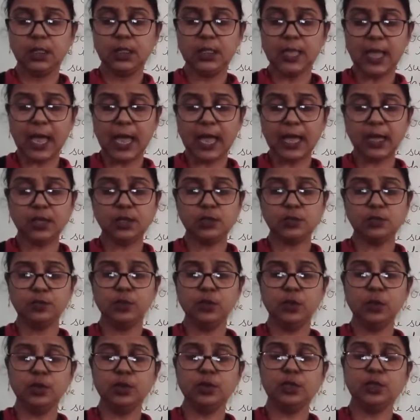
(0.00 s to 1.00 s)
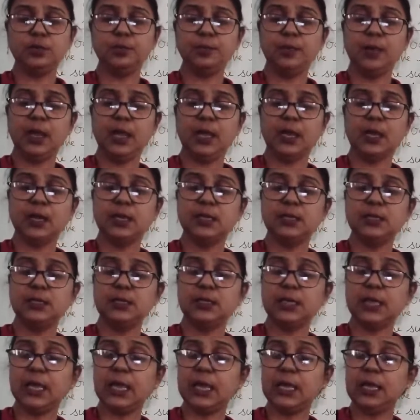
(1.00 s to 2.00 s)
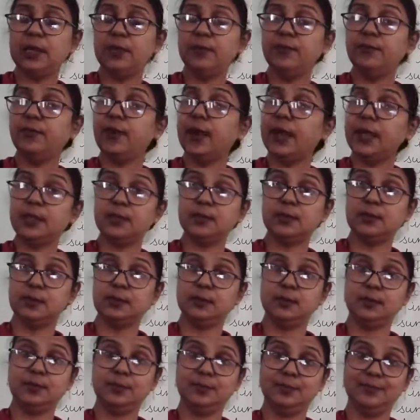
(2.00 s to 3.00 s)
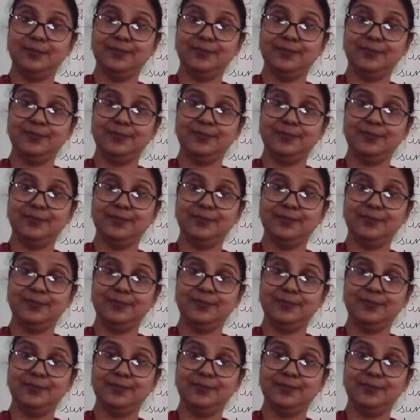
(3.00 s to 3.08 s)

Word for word: that won't make us any wiser.